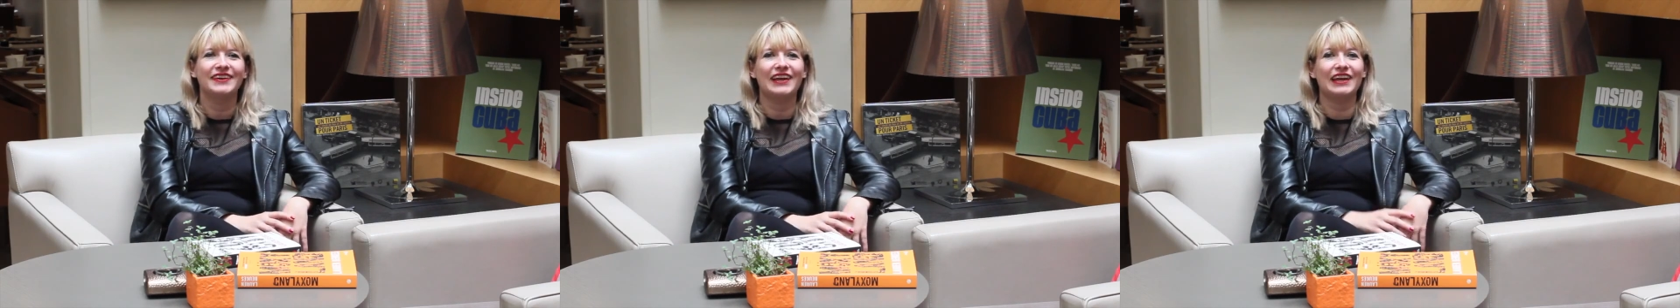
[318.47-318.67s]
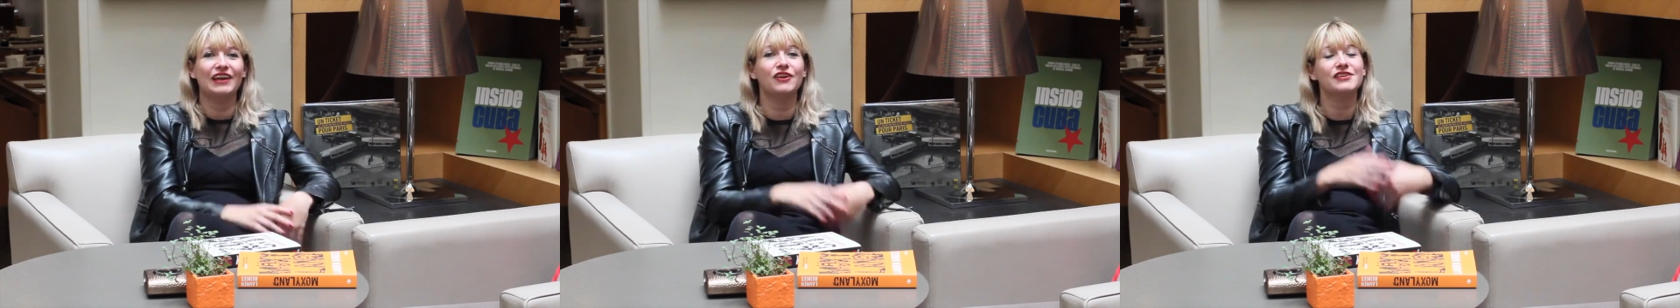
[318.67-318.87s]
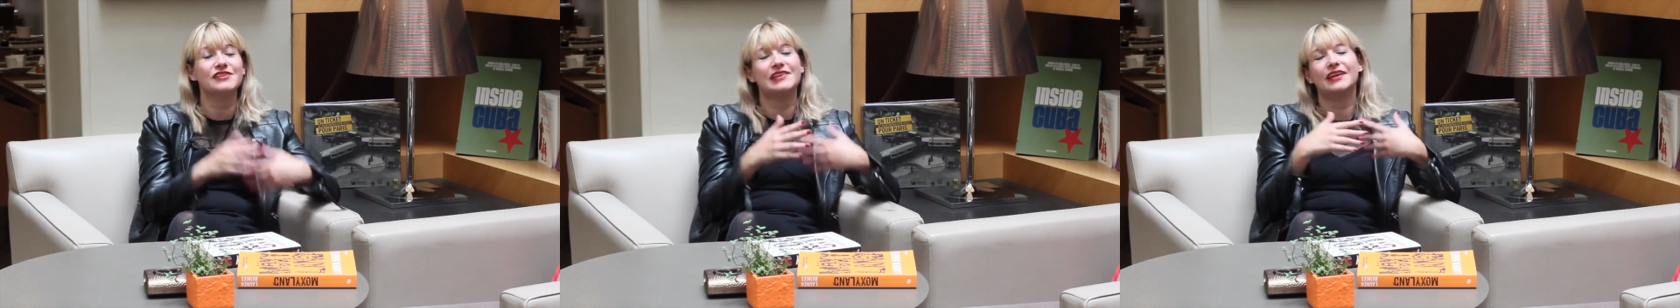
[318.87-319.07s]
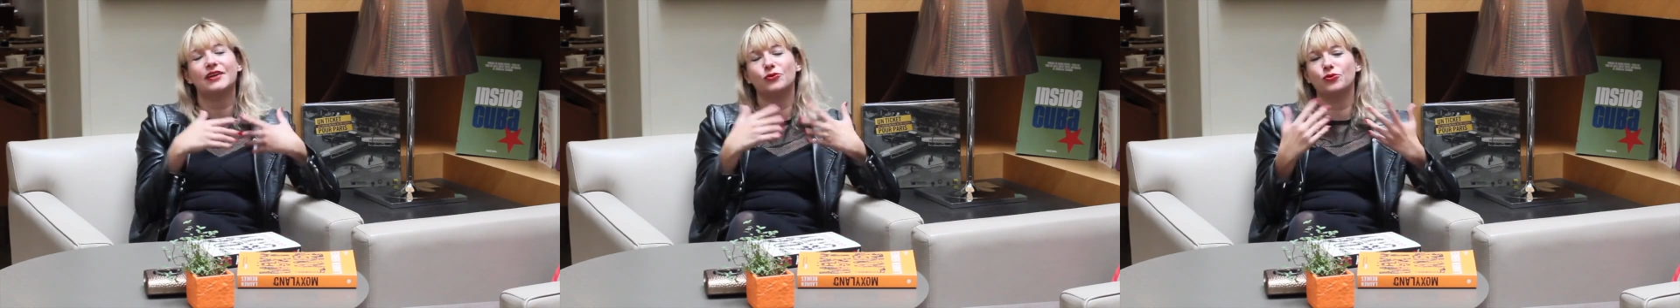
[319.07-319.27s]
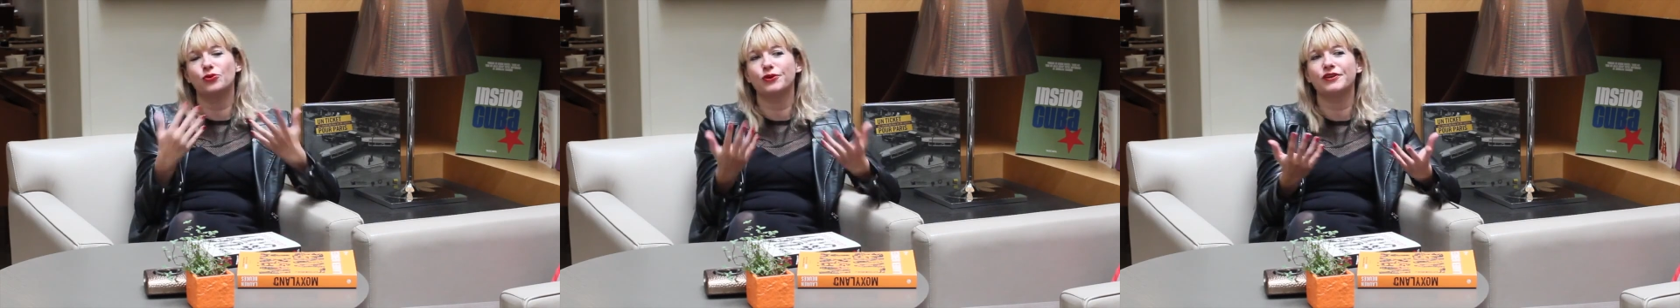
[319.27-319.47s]
It looks like
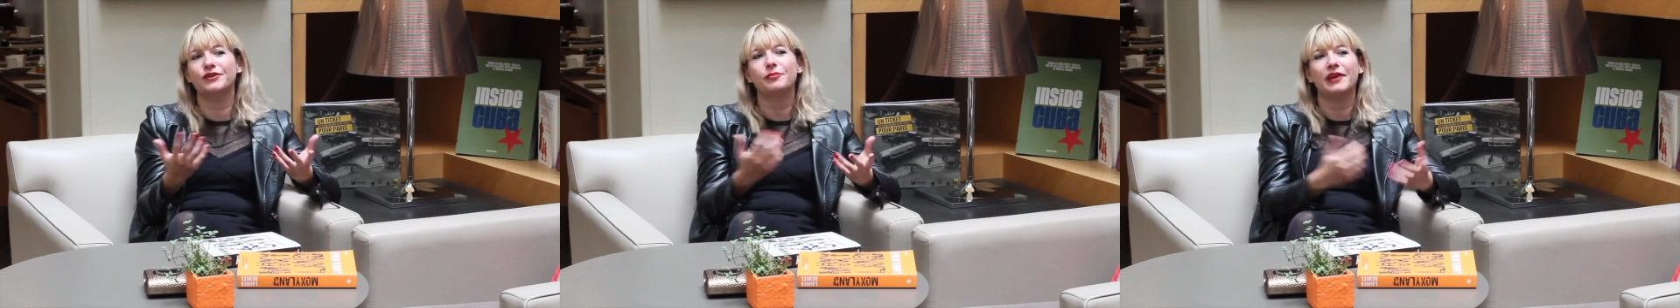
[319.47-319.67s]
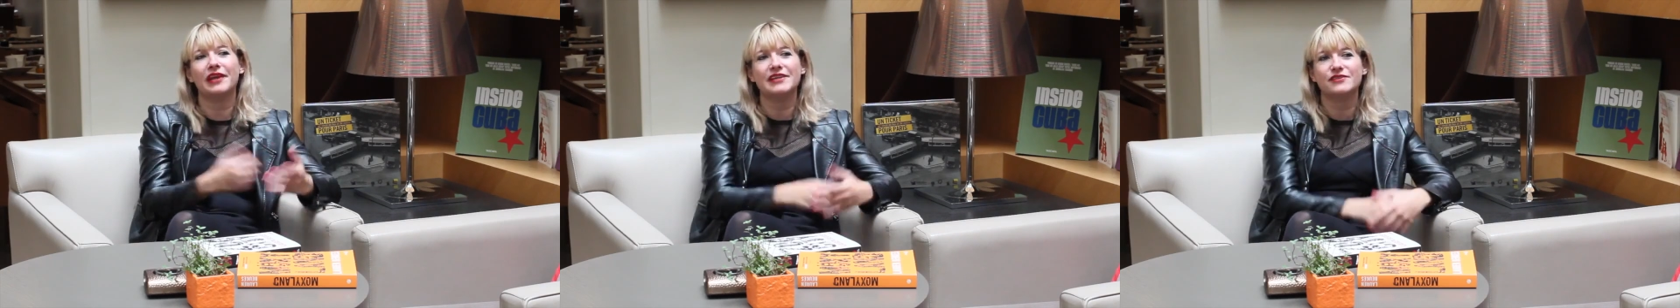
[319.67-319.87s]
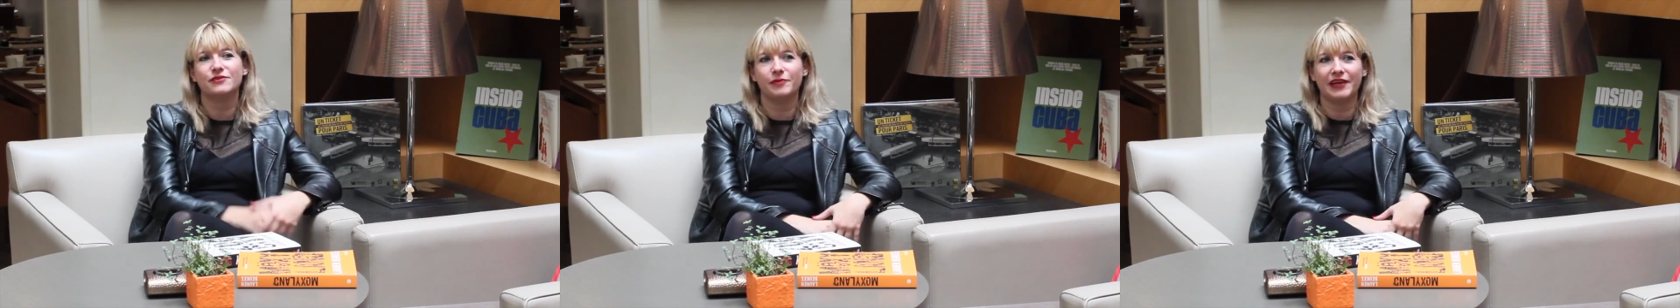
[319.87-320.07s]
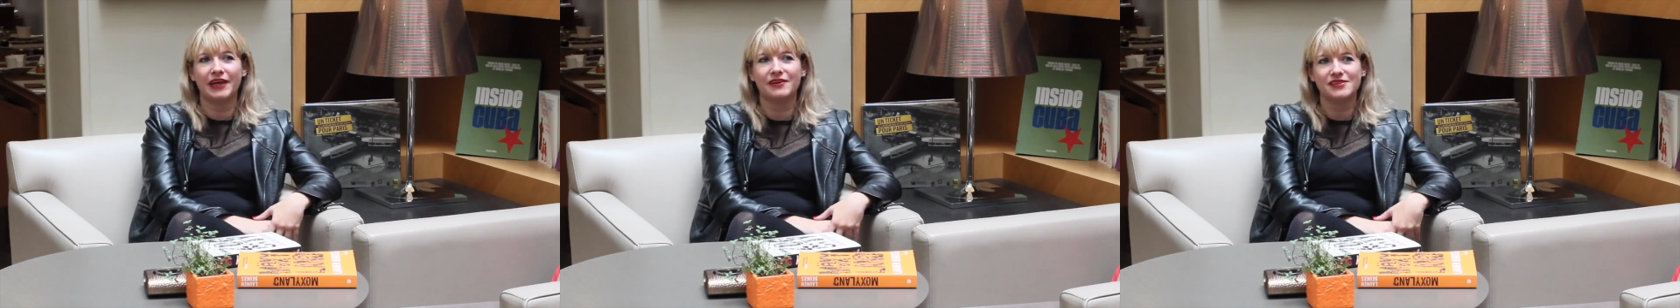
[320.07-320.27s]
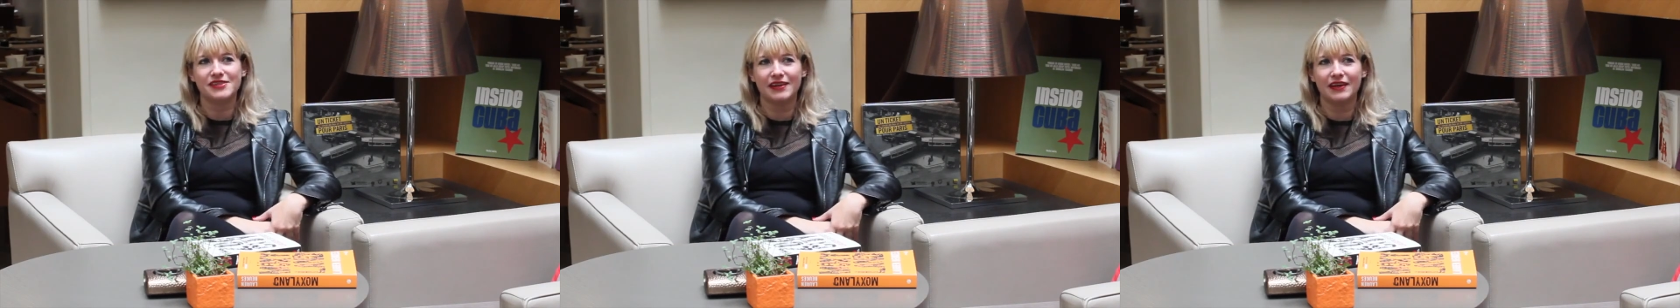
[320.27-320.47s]
a ruined place from the
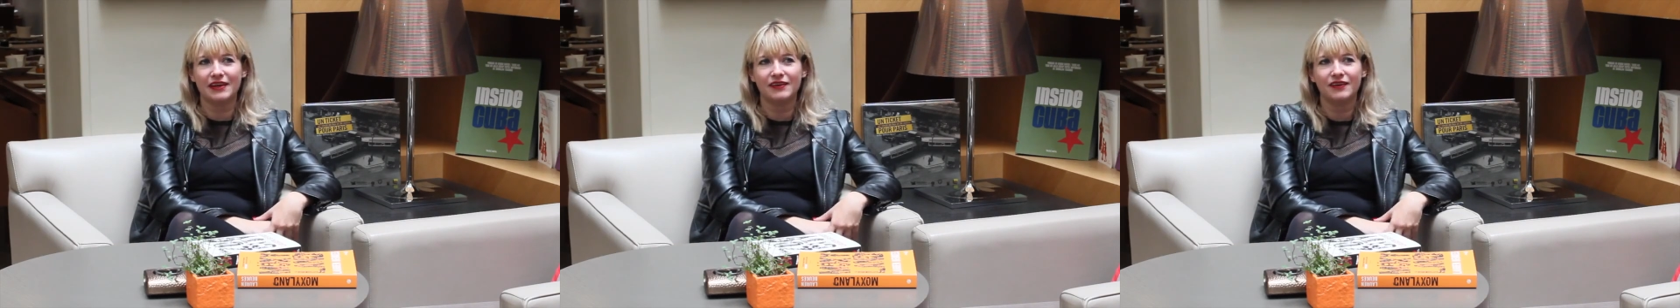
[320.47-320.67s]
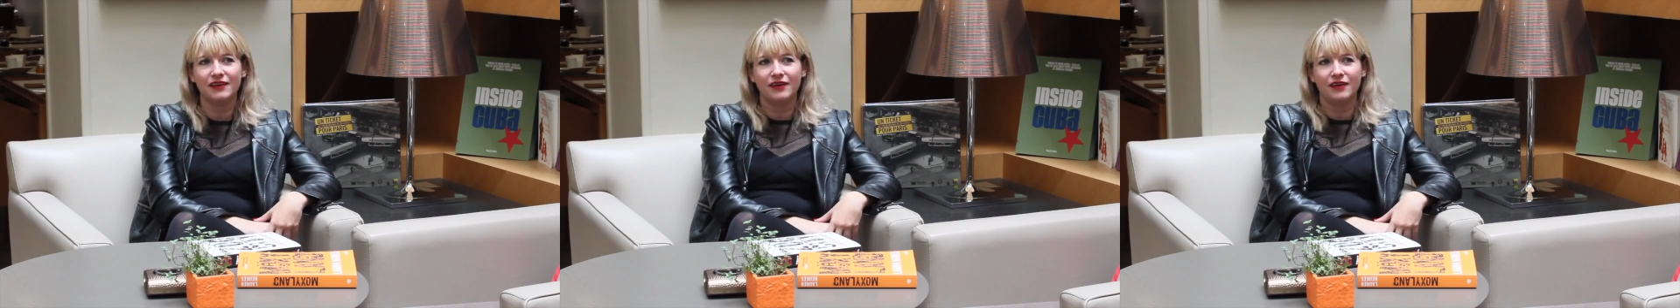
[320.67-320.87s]
outside.